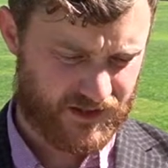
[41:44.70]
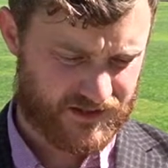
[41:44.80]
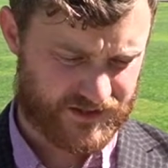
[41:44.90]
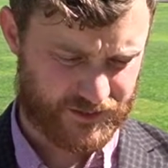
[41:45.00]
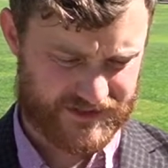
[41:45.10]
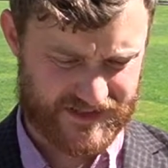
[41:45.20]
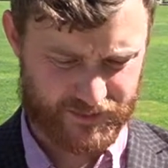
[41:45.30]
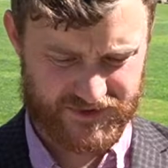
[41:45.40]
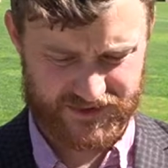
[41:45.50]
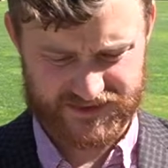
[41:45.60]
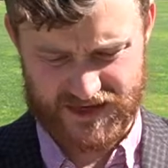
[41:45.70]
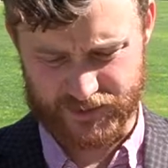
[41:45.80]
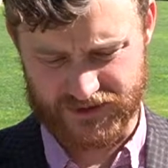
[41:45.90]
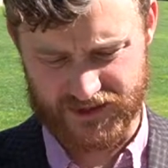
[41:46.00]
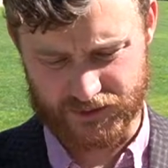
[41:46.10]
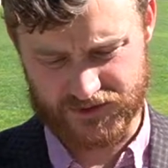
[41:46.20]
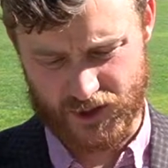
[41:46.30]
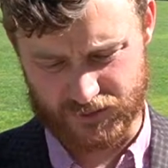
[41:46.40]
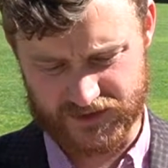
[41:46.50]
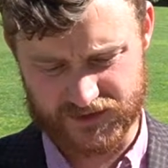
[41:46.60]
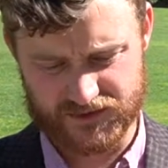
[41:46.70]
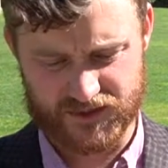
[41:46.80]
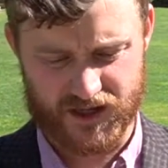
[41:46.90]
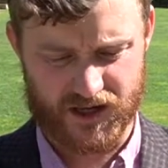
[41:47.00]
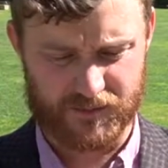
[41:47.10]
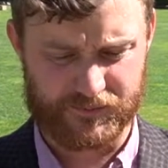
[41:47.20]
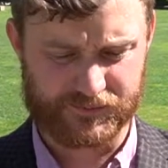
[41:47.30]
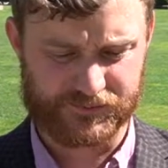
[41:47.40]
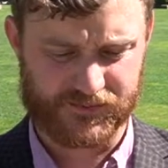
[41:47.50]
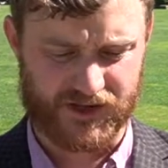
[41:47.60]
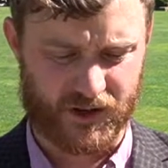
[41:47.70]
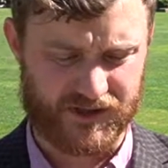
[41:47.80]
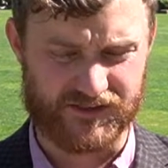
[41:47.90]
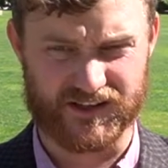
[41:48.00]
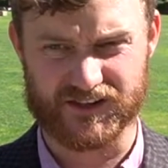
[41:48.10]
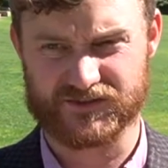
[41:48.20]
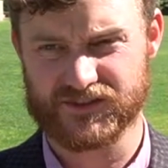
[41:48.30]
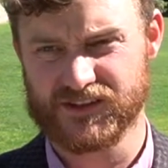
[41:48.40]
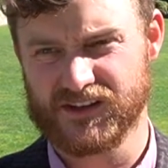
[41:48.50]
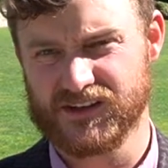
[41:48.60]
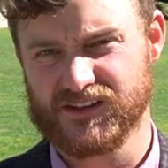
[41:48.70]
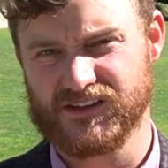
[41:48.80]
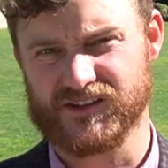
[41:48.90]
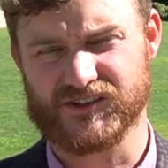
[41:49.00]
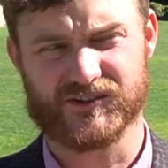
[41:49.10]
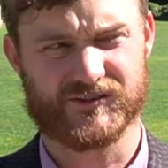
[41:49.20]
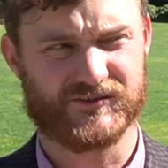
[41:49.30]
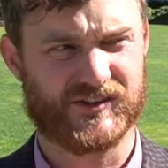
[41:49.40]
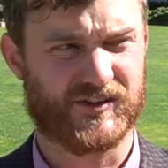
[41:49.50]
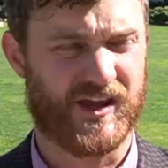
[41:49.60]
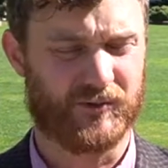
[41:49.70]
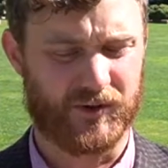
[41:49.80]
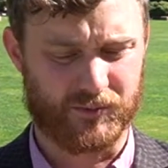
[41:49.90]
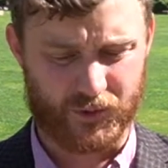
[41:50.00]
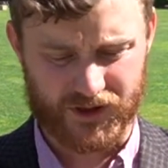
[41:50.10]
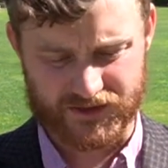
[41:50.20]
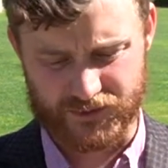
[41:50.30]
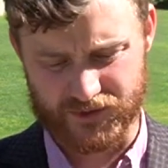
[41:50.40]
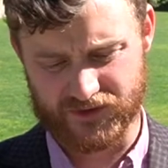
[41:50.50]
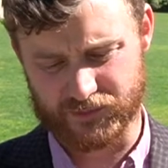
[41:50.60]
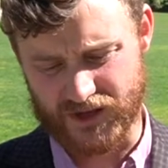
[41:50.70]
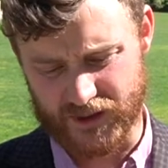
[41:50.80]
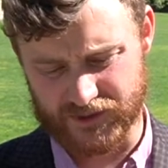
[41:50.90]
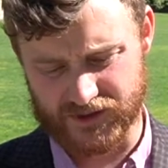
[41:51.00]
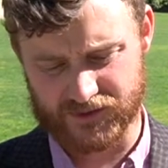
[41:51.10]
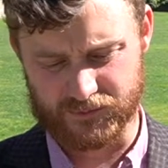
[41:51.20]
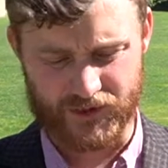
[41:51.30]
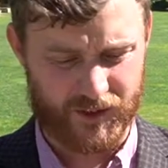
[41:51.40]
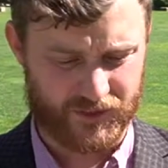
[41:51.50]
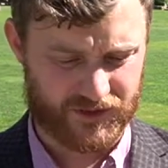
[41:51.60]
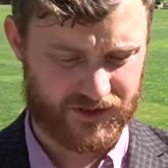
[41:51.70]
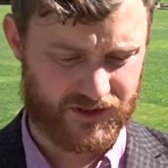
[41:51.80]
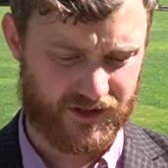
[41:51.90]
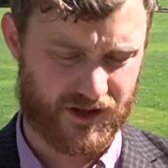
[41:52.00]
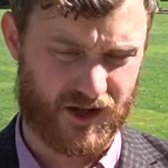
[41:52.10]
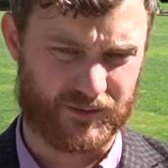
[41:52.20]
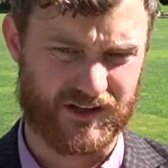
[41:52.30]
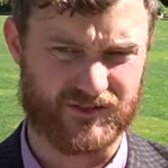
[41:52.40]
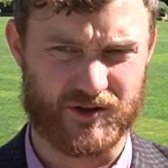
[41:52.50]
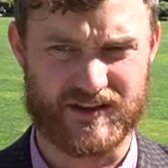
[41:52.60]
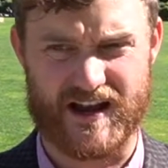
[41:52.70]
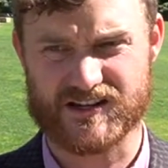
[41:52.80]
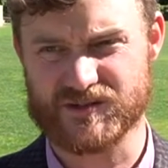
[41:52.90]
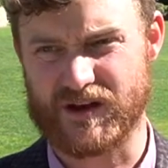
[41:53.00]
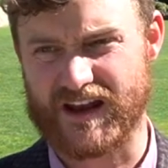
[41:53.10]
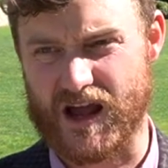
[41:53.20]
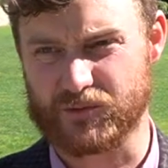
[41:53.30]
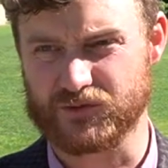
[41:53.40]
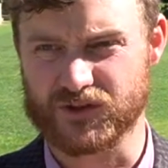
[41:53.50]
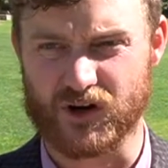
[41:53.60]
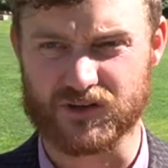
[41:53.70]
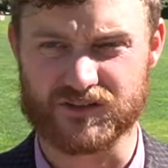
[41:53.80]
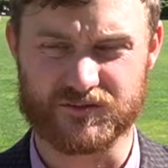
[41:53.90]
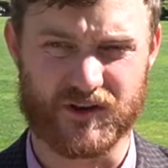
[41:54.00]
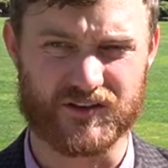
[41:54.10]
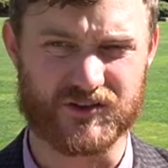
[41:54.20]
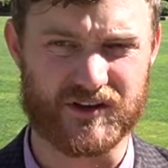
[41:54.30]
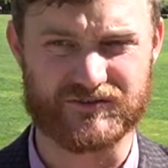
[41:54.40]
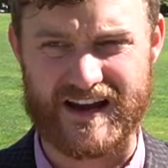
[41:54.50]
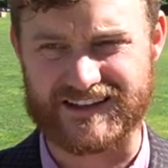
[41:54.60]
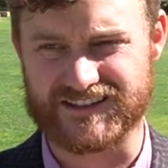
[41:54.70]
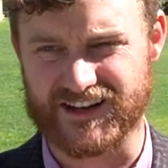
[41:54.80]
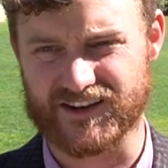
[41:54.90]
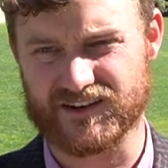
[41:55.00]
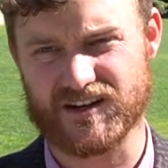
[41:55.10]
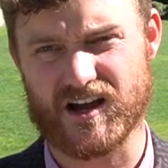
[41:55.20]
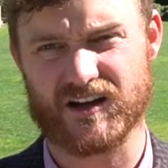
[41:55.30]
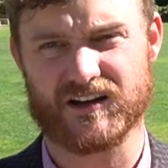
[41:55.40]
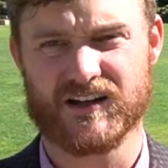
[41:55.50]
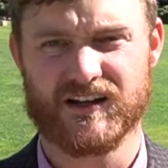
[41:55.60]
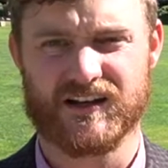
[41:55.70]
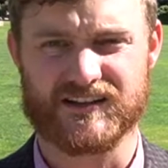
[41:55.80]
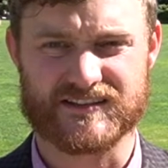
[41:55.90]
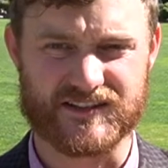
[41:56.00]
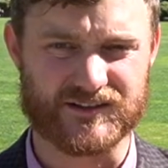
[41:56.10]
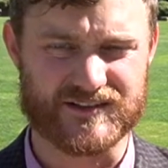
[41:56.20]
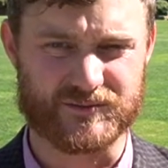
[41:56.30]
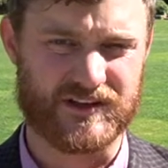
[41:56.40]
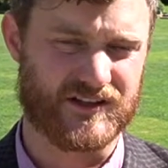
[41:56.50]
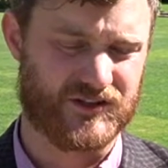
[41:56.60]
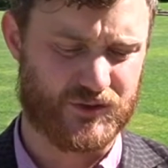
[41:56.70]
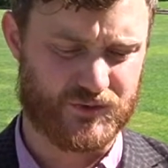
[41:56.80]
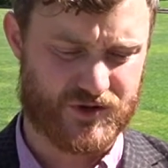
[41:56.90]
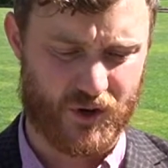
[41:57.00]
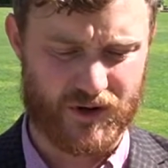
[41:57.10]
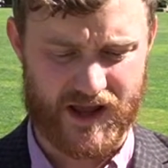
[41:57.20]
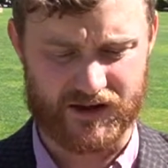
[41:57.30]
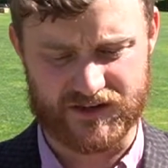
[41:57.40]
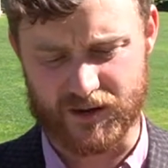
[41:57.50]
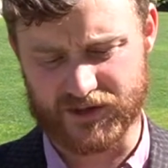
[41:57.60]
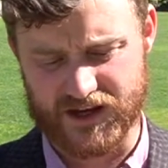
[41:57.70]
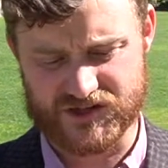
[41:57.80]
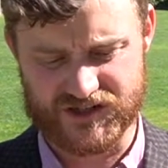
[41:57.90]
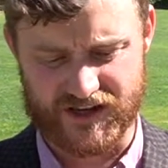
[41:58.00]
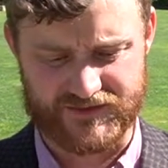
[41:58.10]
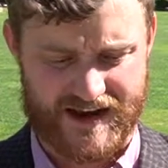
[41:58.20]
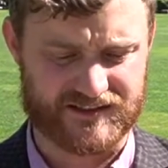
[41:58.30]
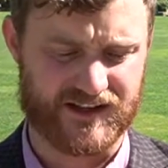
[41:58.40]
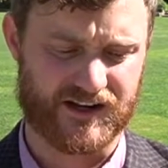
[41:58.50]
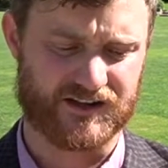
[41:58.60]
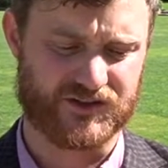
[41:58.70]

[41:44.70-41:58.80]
So the same thing is happening here with COVID. Even if you can't be pointed to as blameworthy, and even though the action might happen regardless of whether you get vaccinated or not, it still doesn't mean that you don't have an obligation to get vaccinated.